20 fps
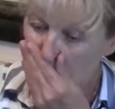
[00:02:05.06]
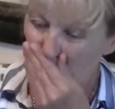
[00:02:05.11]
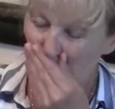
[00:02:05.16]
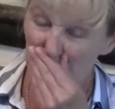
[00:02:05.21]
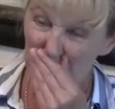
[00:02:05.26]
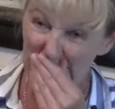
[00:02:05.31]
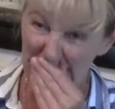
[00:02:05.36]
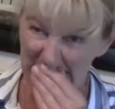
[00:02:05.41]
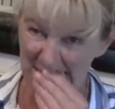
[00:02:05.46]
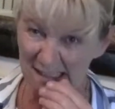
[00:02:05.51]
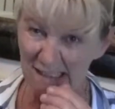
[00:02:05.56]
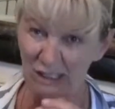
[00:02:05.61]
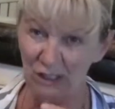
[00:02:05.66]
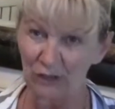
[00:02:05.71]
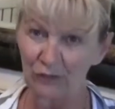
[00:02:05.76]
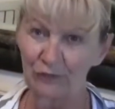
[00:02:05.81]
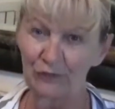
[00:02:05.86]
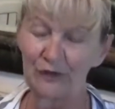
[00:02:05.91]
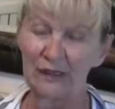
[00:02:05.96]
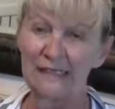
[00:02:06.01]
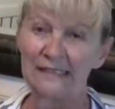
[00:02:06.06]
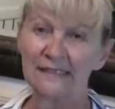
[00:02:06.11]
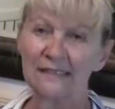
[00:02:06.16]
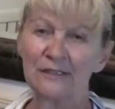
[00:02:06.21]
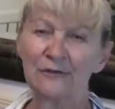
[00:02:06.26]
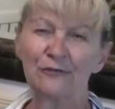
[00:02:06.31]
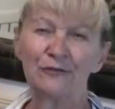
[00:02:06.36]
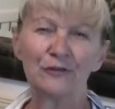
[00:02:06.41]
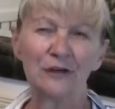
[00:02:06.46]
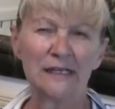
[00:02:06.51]
this stuff is
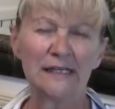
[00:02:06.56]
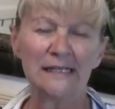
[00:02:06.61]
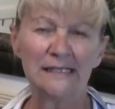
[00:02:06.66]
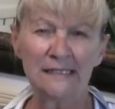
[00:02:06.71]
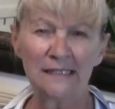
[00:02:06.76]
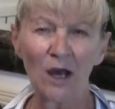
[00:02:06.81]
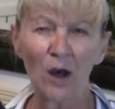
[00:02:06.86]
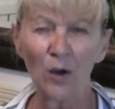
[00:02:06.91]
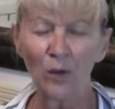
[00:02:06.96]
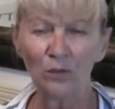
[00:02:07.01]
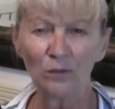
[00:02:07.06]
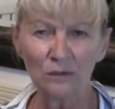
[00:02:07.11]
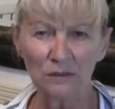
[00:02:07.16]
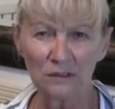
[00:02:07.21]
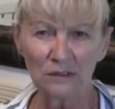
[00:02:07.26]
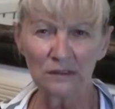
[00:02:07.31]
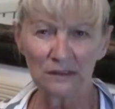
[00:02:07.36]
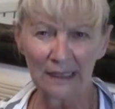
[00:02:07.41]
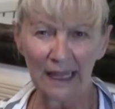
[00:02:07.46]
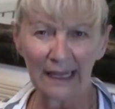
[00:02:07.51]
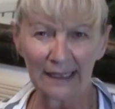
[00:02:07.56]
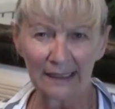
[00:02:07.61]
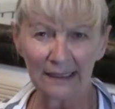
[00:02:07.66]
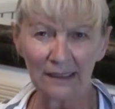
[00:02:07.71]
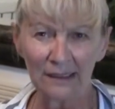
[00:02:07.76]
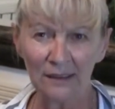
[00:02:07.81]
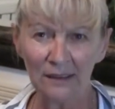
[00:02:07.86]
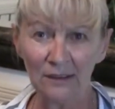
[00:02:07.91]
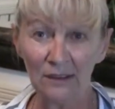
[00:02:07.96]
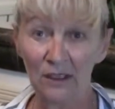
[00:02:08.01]
the freeze hold
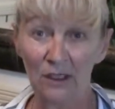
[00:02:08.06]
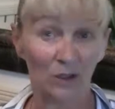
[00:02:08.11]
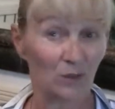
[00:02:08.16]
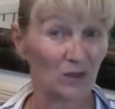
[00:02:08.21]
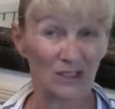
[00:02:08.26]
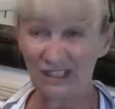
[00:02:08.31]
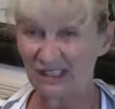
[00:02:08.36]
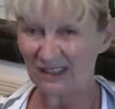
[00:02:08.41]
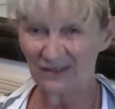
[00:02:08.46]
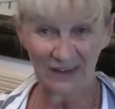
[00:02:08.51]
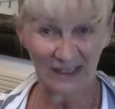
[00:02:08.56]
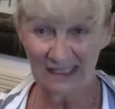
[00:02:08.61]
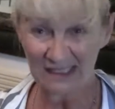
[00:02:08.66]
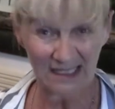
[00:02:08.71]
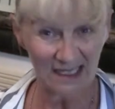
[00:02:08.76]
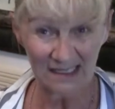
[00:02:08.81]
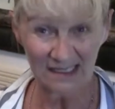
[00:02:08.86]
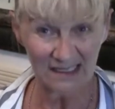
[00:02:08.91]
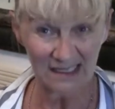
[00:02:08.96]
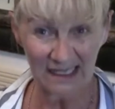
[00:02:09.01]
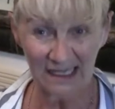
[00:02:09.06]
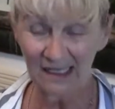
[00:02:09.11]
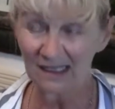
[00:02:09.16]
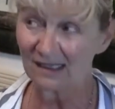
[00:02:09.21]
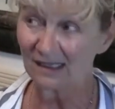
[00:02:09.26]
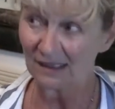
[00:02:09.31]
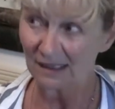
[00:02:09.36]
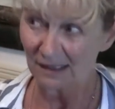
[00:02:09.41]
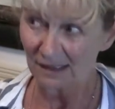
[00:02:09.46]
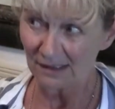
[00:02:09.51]
lacquer, which is fantastic.
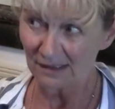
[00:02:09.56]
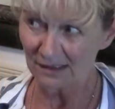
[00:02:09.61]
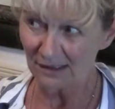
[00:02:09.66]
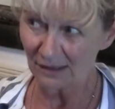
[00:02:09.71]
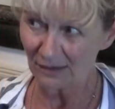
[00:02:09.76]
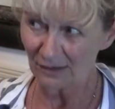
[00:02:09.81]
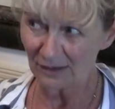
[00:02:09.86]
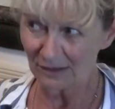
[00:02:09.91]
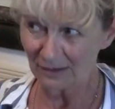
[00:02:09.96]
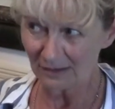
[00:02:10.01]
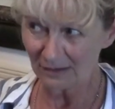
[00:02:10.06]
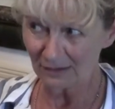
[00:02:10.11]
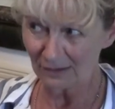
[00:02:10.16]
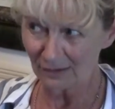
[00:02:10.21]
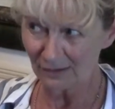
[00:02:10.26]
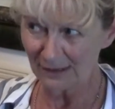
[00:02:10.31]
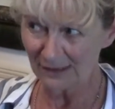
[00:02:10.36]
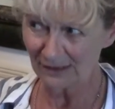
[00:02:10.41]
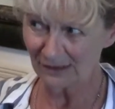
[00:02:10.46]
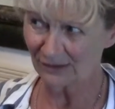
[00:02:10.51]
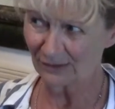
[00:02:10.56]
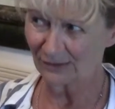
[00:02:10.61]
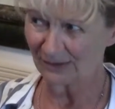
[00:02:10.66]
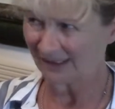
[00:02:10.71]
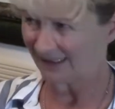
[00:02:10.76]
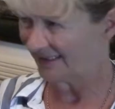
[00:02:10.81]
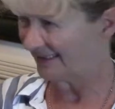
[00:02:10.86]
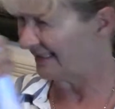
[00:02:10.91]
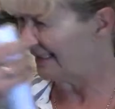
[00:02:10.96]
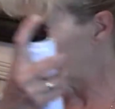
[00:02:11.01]
So quick
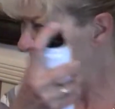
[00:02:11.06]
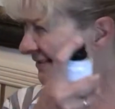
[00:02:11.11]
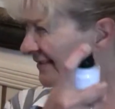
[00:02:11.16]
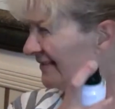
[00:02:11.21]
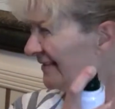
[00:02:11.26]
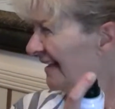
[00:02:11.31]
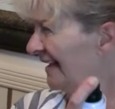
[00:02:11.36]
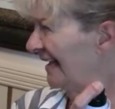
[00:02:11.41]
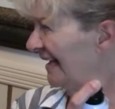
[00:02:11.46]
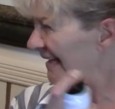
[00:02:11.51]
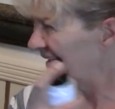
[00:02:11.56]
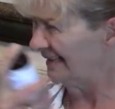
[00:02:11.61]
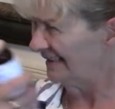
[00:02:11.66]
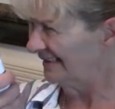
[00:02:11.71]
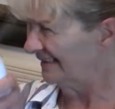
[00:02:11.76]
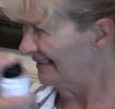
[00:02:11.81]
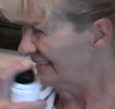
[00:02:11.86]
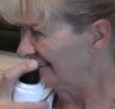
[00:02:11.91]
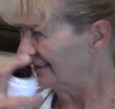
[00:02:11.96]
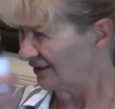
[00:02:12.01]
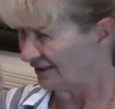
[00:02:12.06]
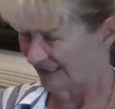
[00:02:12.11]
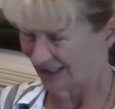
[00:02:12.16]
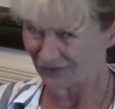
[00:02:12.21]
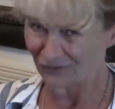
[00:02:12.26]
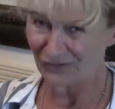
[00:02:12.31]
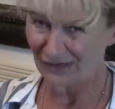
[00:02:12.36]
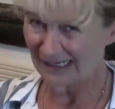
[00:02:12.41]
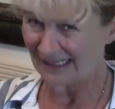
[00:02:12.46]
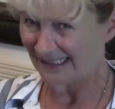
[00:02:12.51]
squirt here and there, because
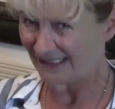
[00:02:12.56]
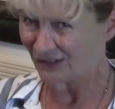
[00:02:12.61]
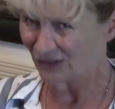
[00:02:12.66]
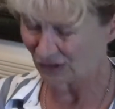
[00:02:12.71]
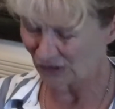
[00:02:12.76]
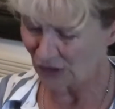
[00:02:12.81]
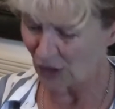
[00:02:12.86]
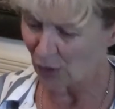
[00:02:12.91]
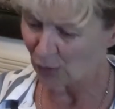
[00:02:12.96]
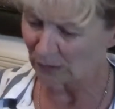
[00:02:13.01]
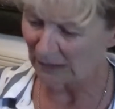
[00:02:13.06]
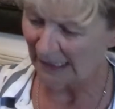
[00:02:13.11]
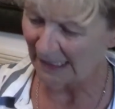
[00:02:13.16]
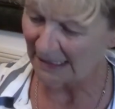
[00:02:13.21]
it really does hold it